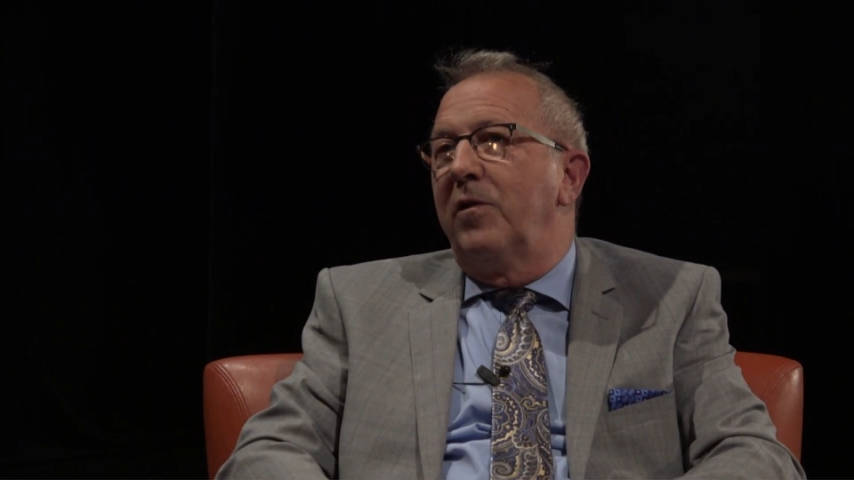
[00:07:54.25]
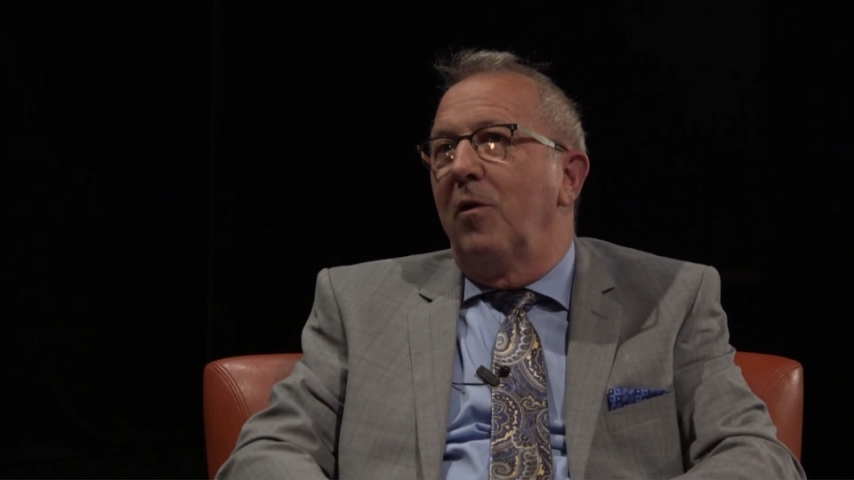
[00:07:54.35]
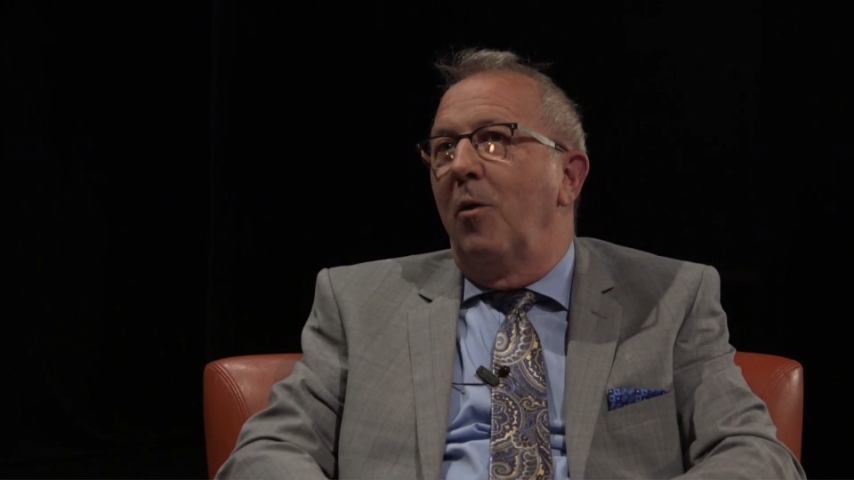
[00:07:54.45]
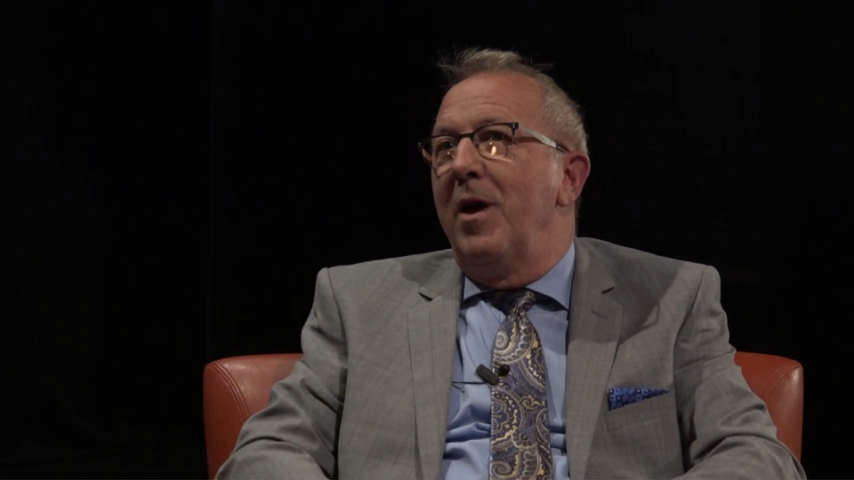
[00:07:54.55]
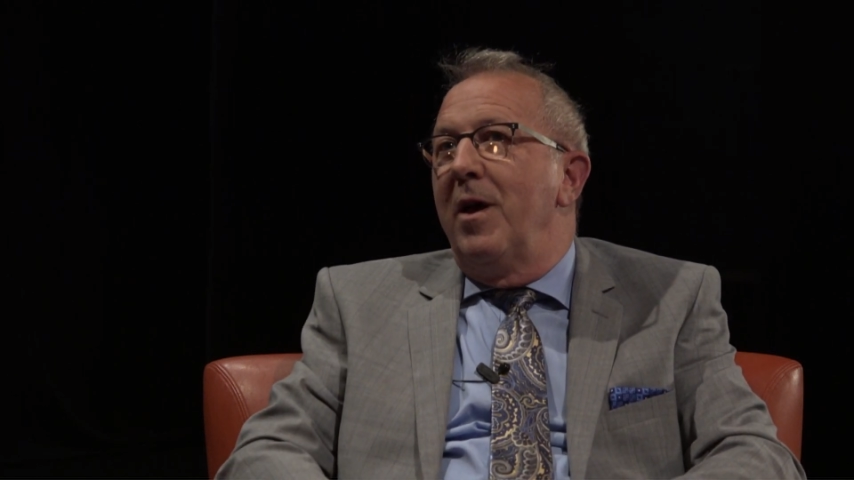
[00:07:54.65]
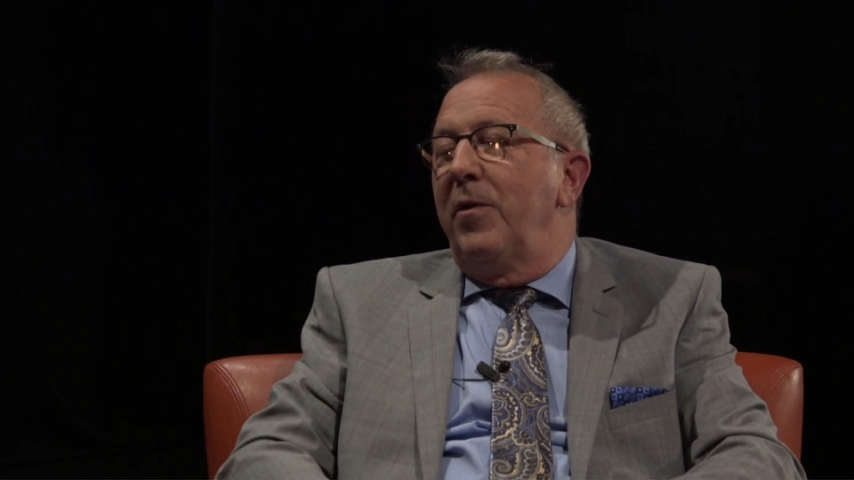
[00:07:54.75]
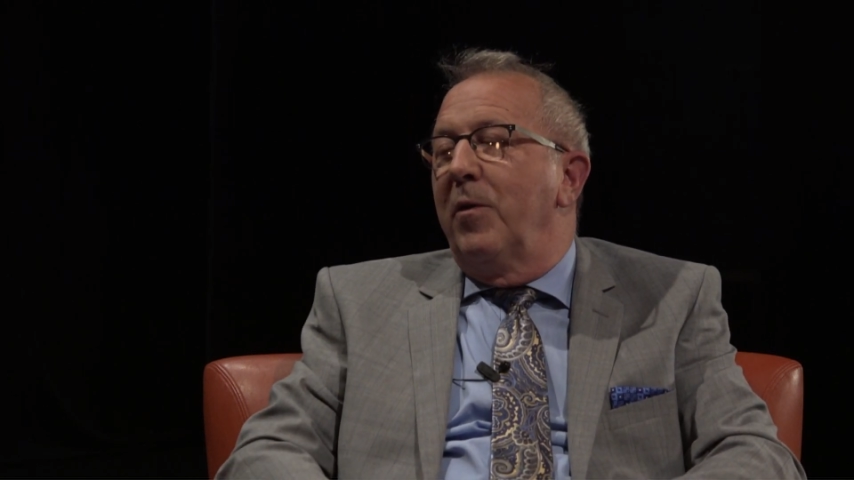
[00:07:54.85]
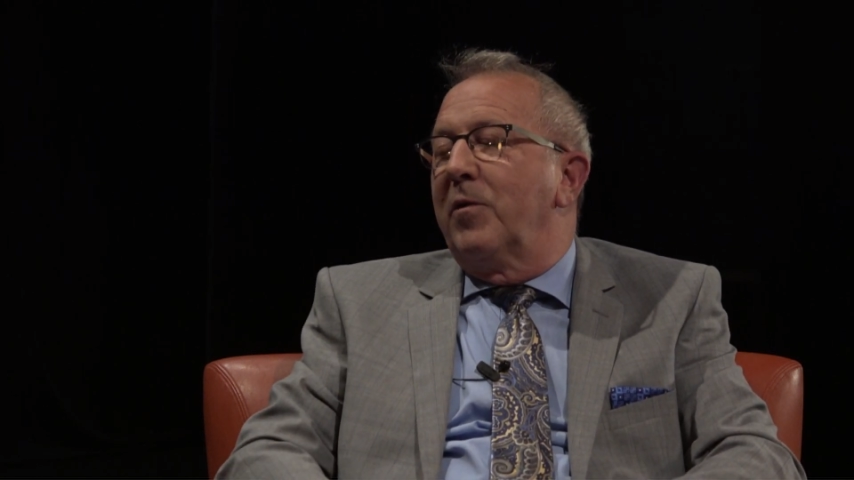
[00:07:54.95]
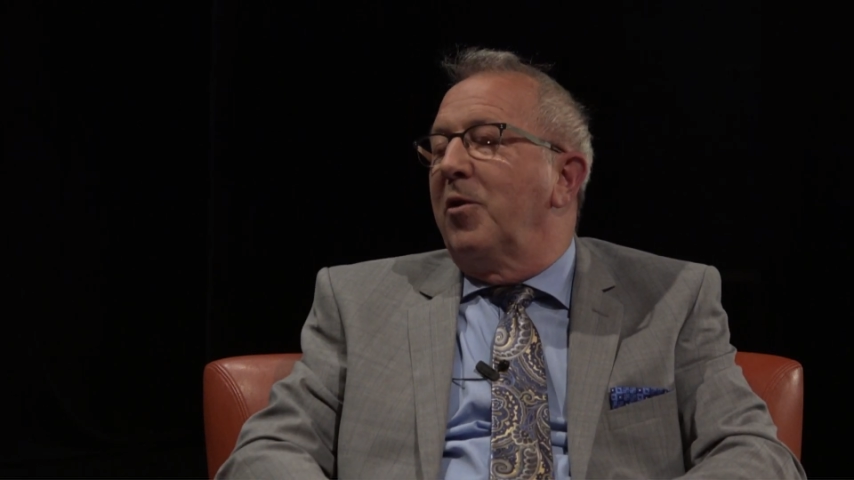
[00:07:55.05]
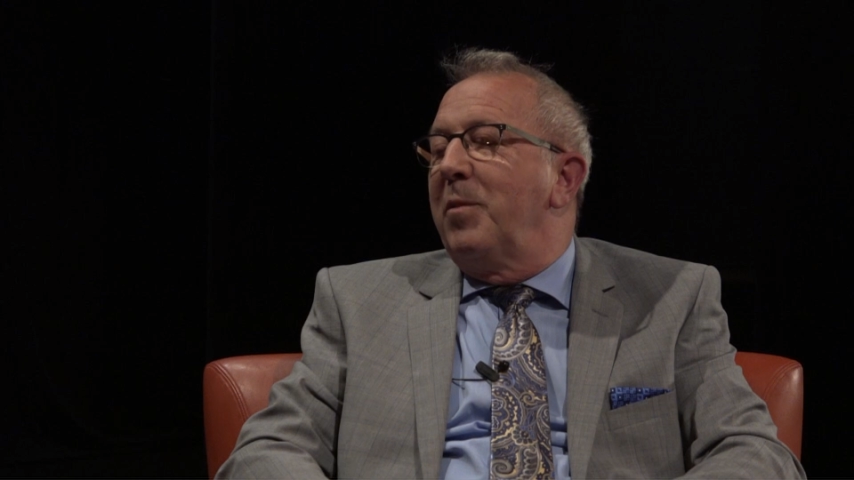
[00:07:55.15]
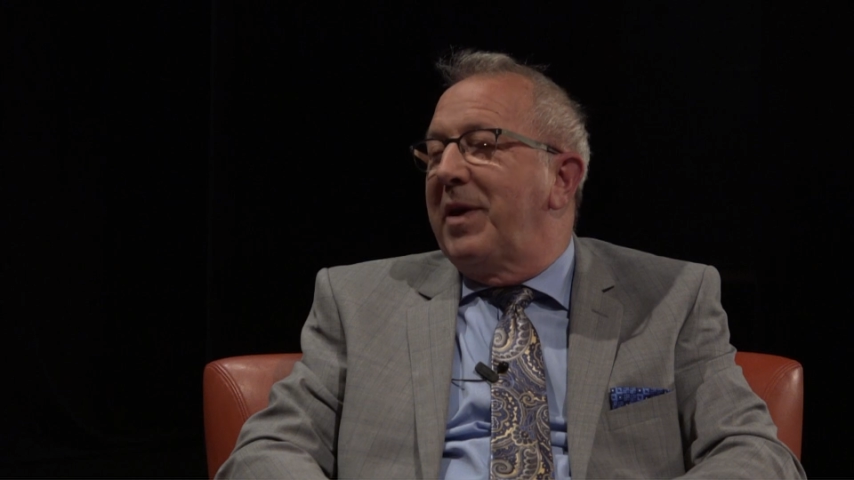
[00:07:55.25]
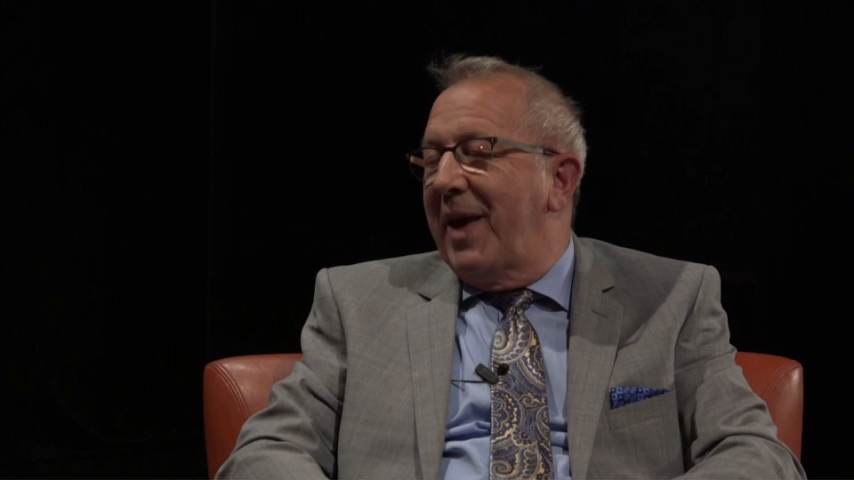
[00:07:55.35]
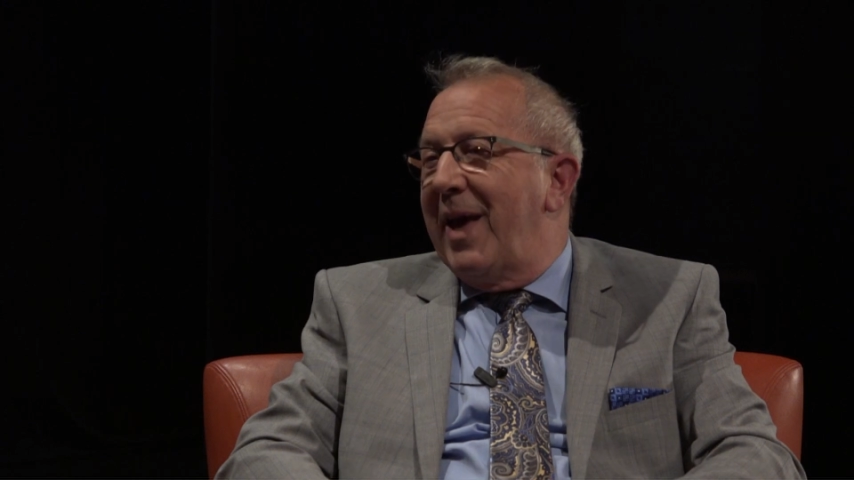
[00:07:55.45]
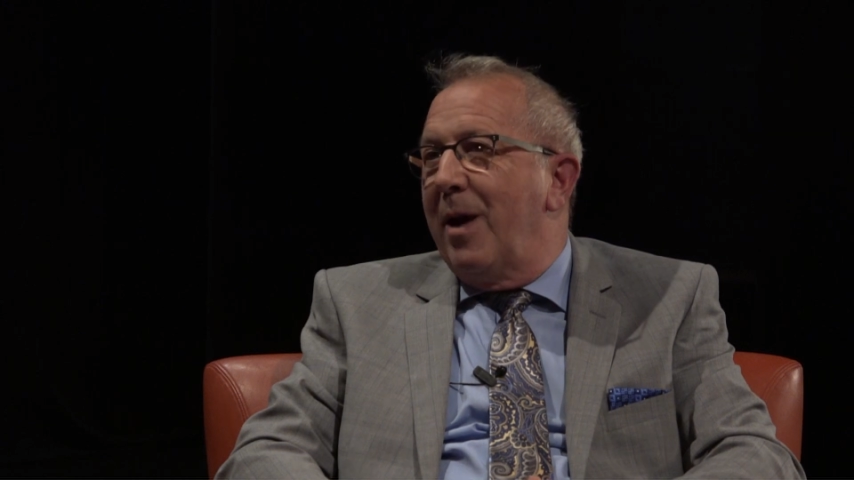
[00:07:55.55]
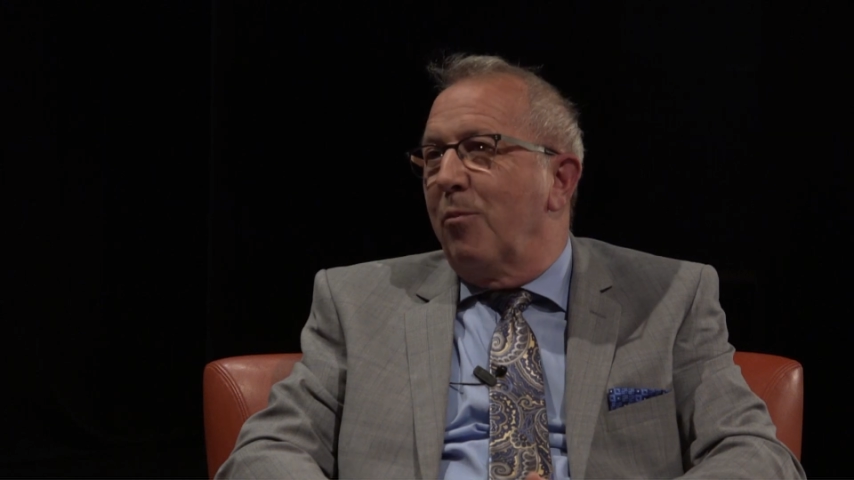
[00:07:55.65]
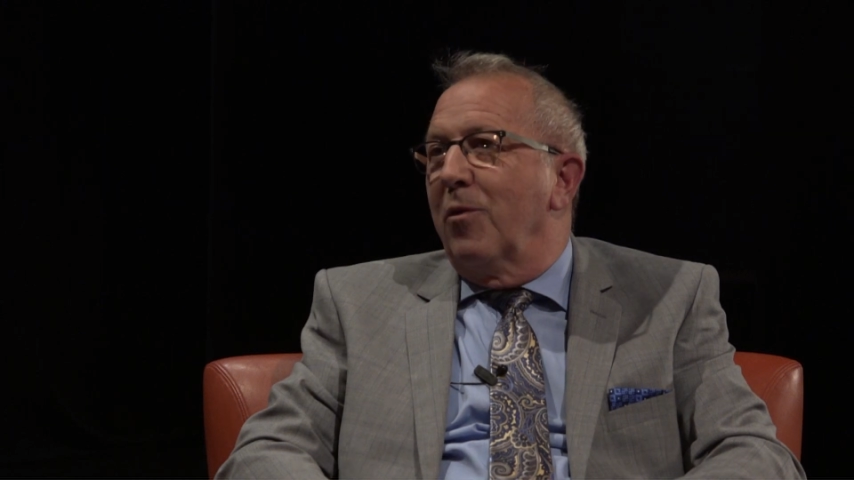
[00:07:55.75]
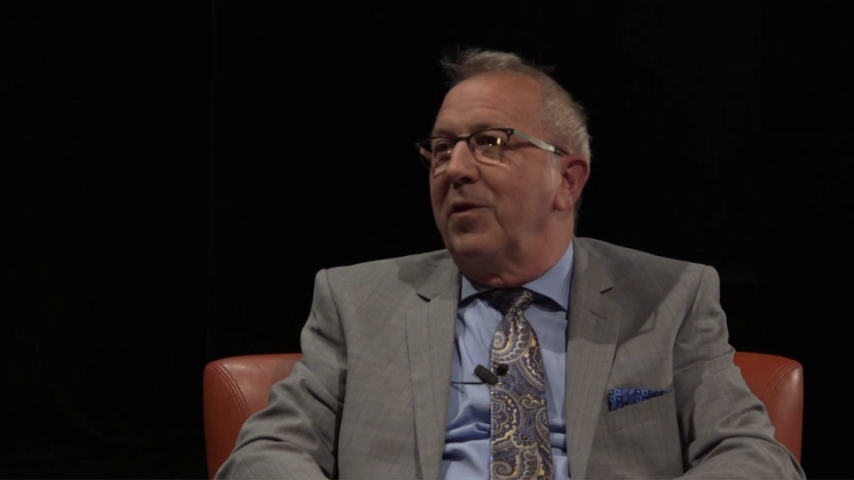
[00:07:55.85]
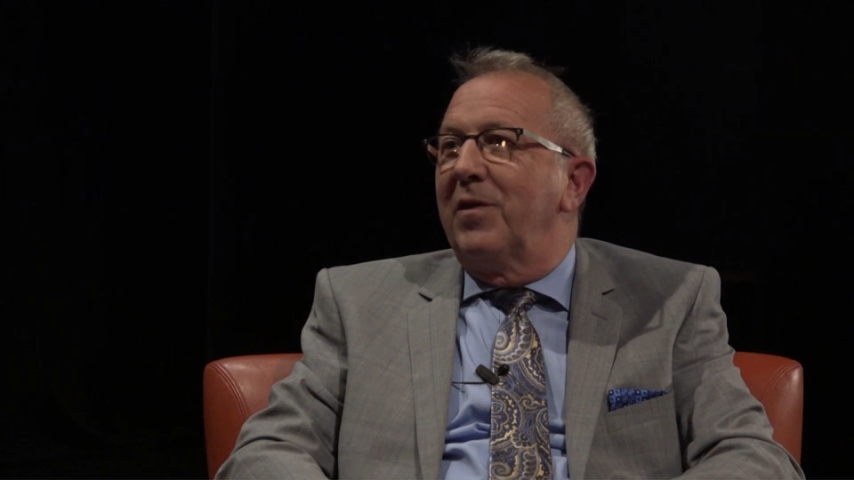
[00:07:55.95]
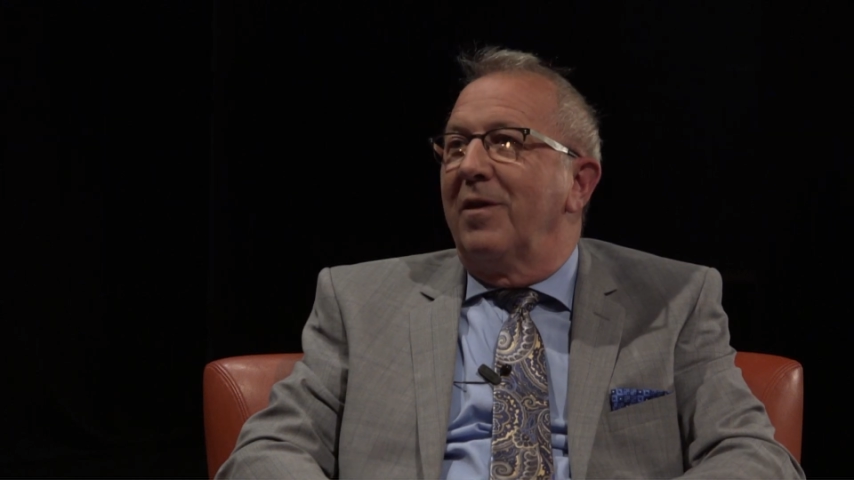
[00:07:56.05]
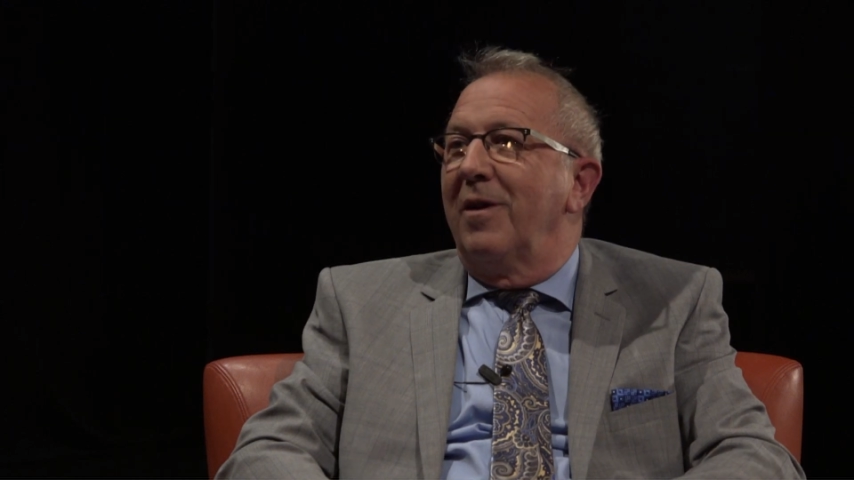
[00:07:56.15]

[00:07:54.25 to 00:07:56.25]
So there's going to be cameras.